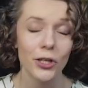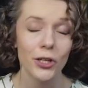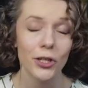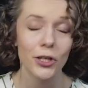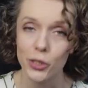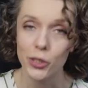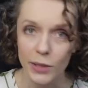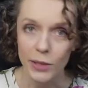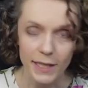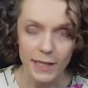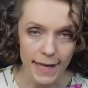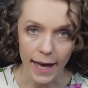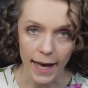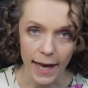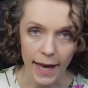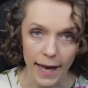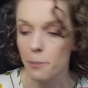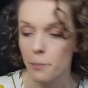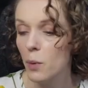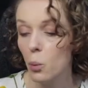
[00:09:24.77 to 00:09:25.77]
So the
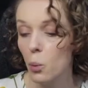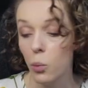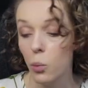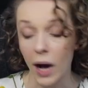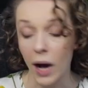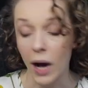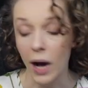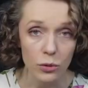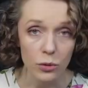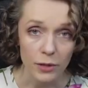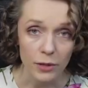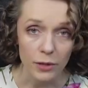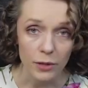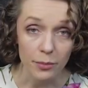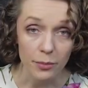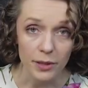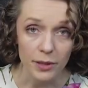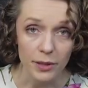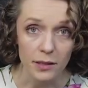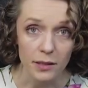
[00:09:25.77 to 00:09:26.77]
same, why would we
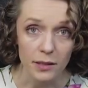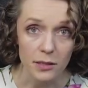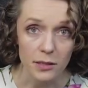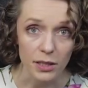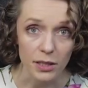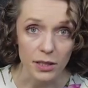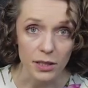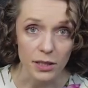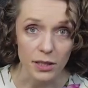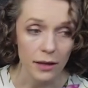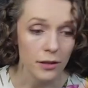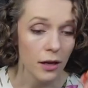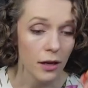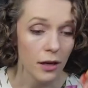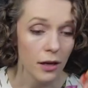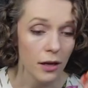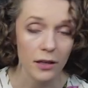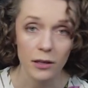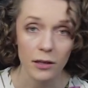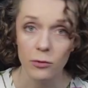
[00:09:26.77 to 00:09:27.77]
keep it in the sprint
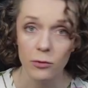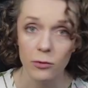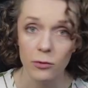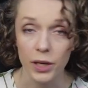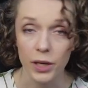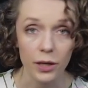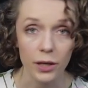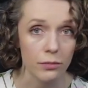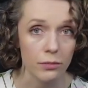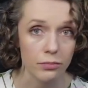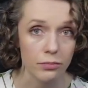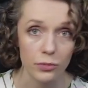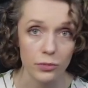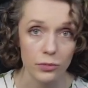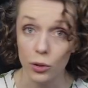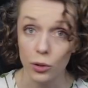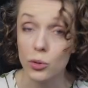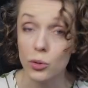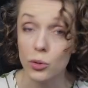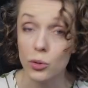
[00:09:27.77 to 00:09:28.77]
backlog if we
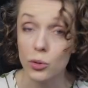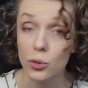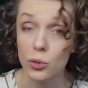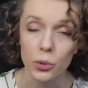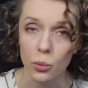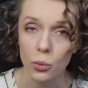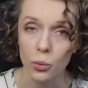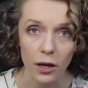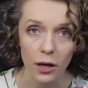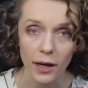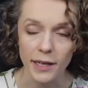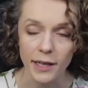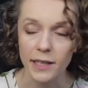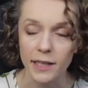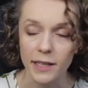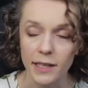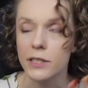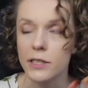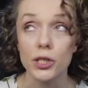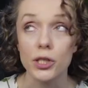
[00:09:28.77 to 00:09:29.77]
don't want to work on it,
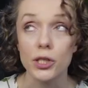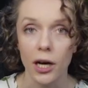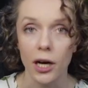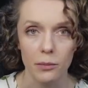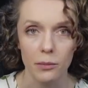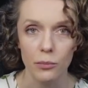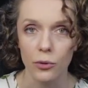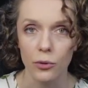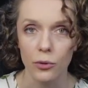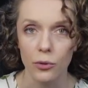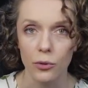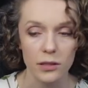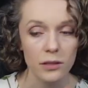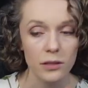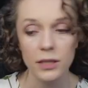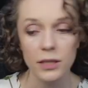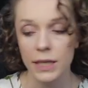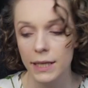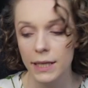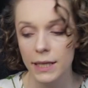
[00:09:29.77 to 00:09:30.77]
if it's not
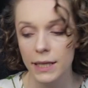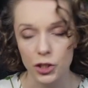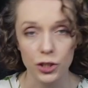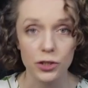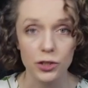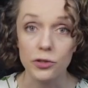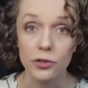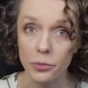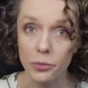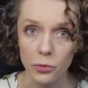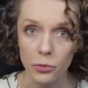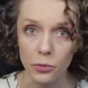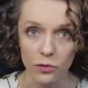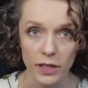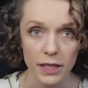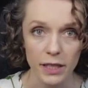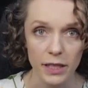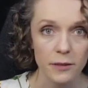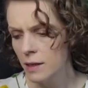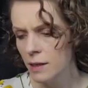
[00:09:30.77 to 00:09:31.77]
important? Just remove
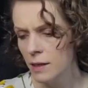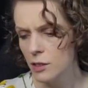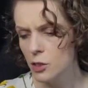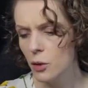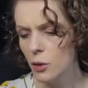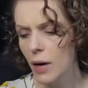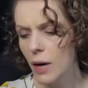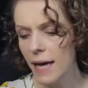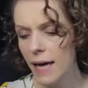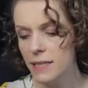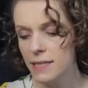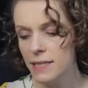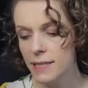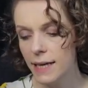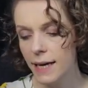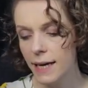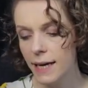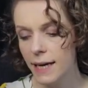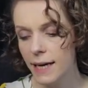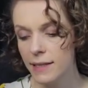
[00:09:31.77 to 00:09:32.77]
it. So I
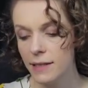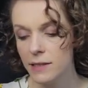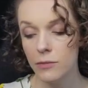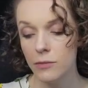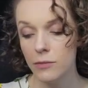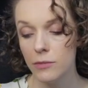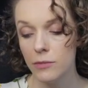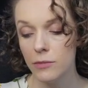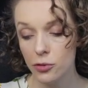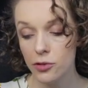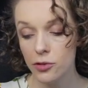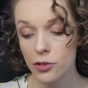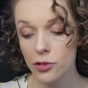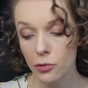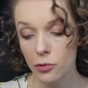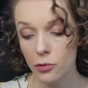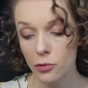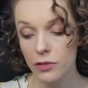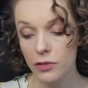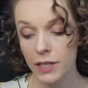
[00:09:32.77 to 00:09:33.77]
said that issues
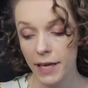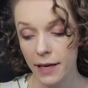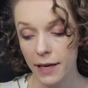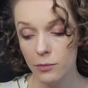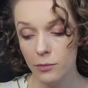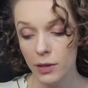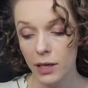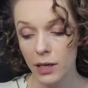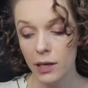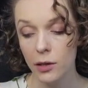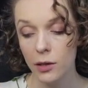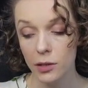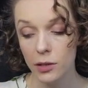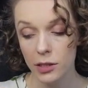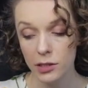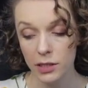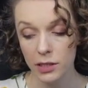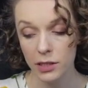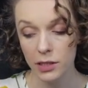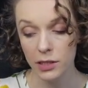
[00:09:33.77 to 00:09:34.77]
removed can be a good
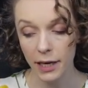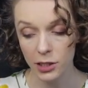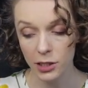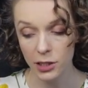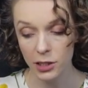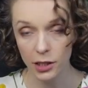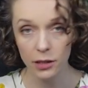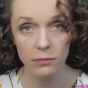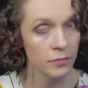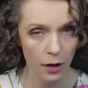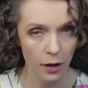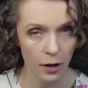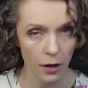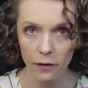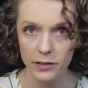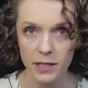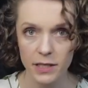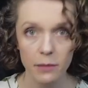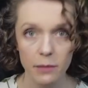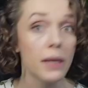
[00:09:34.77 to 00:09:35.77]
indication
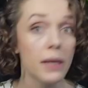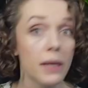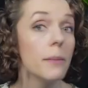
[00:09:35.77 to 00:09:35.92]
of some